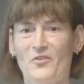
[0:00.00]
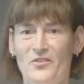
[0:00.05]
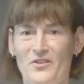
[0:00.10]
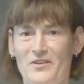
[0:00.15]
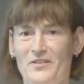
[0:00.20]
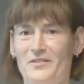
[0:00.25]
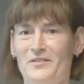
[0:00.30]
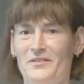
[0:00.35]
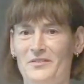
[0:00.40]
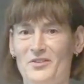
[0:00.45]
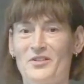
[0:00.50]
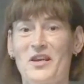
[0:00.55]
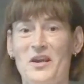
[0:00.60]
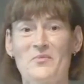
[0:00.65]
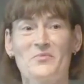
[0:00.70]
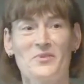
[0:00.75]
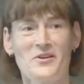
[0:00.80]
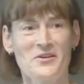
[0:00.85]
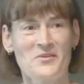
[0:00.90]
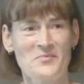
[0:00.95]
a
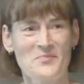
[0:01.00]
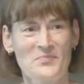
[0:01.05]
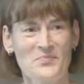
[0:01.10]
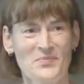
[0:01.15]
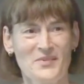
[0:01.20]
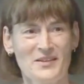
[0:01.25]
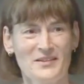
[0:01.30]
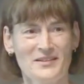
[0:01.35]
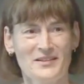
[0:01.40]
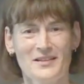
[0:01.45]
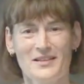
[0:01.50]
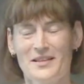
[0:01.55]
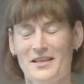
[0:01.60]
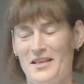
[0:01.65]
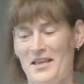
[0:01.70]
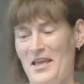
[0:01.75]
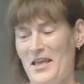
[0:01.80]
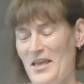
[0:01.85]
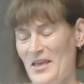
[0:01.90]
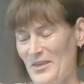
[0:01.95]
chamber,
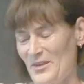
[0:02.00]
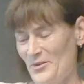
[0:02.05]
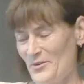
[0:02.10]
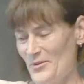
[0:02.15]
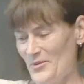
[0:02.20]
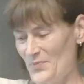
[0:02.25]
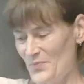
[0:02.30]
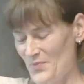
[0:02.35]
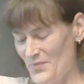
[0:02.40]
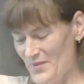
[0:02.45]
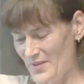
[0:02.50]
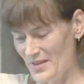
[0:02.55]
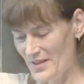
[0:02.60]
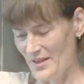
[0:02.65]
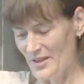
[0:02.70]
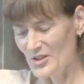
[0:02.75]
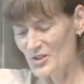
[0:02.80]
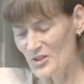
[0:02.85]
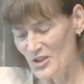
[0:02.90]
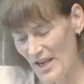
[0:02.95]
you
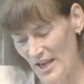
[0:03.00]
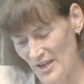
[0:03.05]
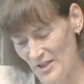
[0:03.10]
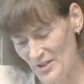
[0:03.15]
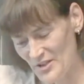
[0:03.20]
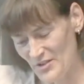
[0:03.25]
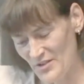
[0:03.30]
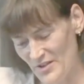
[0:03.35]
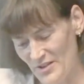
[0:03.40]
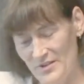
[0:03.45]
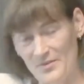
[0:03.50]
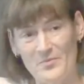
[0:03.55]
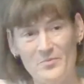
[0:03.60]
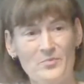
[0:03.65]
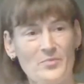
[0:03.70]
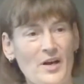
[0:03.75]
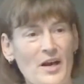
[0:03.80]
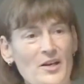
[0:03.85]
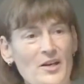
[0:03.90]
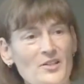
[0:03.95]
change the
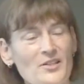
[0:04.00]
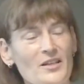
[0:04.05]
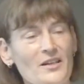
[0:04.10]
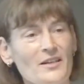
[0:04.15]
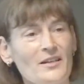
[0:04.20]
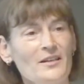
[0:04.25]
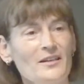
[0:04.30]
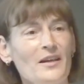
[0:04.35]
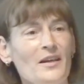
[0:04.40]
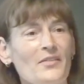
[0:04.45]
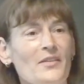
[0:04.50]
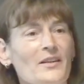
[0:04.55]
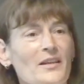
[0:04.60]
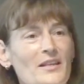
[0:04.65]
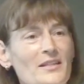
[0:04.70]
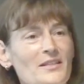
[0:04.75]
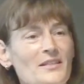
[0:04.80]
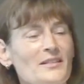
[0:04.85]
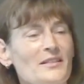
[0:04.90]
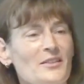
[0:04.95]
pressure, the
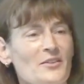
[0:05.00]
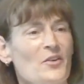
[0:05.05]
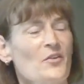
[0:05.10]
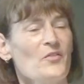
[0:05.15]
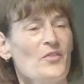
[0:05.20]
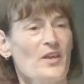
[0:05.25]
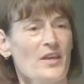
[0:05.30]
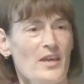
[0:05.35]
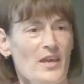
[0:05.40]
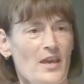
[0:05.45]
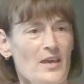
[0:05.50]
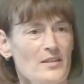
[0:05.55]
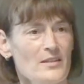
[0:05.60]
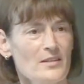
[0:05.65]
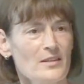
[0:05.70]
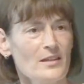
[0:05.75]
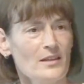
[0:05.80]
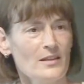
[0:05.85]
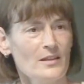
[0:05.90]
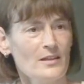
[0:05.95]
density of the
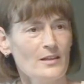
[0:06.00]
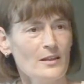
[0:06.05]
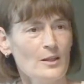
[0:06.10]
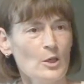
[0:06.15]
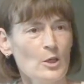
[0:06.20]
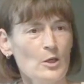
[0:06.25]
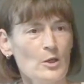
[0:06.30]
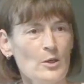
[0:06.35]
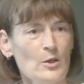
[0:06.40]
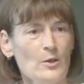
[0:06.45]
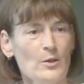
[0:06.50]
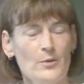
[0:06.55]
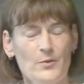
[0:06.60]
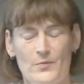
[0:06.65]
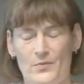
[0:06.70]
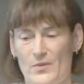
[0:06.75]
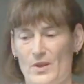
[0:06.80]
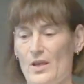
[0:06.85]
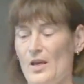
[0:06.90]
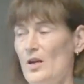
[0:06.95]
gas.
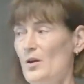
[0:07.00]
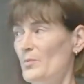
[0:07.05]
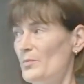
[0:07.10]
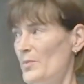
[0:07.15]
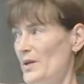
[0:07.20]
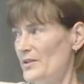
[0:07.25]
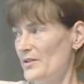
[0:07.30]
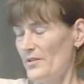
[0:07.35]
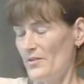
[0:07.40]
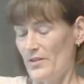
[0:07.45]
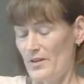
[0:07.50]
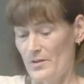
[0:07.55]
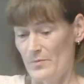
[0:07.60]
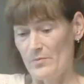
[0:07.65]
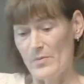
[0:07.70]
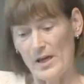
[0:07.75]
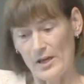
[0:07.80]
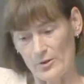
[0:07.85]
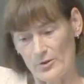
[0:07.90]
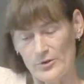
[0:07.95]
But the
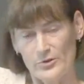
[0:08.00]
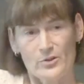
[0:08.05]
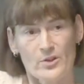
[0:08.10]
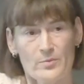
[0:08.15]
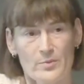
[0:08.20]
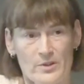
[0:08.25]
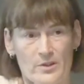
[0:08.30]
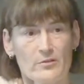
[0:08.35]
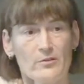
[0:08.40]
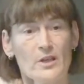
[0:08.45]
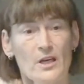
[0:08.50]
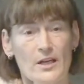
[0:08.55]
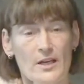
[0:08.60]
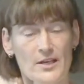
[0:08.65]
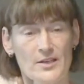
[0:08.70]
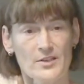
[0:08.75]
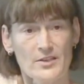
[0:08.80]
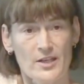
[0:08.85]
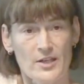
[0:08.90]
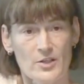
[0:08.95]
microscopic
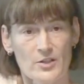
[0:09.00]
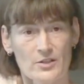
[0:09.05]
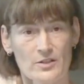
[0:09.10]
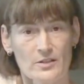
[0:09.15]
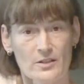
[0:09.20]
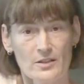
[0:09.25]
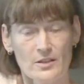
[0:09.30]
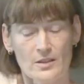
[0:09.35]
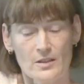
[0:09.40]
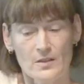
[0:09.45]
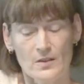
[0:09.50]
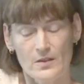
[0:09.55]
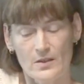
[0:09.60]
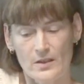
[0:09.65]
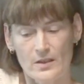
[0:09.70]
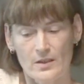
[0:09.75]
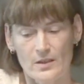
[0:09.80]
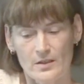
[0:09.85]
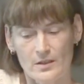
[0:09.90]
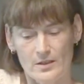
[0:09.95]
realization,
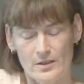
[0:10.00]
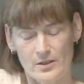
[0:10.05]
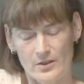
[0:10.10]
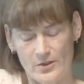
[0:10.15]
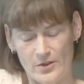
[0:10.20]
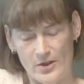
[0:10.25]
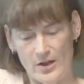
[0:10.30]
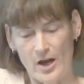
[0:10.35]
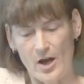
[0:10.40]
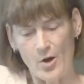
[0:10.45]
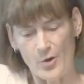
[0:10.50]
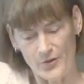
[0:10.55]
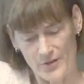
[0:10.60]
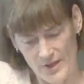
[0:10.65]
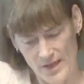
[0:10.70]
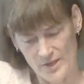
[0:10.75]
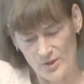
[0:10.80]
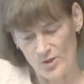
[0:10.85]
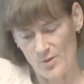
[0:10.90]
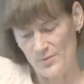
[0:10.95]
how
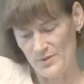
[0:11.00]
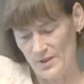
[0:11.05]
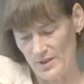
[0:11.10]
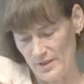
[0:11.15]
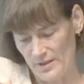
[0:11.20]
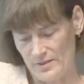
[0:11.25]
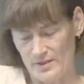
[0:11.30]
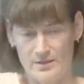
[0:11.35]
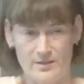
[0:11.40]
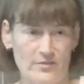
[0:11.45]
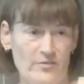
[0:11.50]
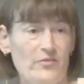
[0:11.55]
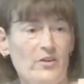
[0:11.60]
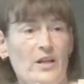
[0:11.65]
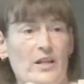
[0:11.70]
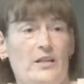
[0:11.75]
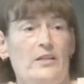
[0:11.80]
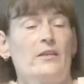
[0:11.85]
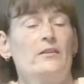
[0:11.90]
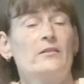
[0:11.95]
the atoms are exactly
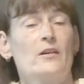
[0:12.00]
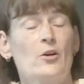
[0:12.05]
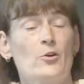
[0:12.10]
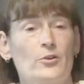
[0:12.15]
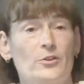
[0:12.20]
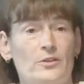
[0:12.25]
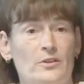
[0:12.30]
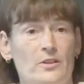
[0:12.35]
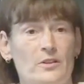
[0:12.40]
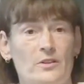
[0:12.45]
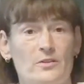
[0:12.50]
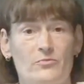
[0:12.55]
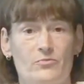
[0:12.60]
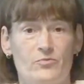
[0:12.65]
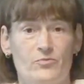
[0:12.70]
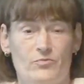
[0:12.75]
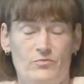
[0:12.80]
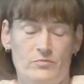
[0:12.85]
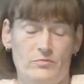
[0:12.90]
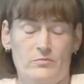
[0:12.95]
flying around,
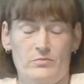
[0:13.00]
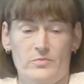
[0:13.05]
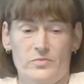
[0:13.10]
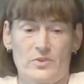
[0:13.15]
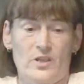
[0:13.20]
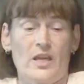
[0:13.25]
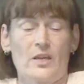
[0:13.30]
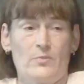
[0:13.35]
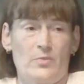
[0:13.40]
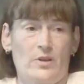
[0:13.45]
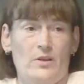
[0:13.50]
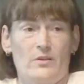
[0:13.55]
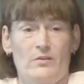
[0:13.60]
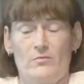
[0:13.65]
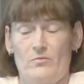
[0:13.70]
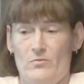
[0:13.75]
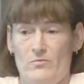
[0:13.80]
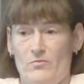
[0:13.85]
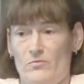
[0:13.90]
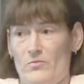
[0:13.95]
can be
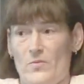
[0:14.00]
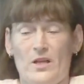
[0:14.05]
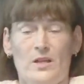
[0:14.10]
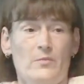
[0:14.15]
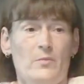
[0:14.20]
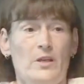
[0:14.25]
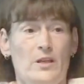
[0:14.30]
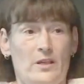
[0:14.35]
many,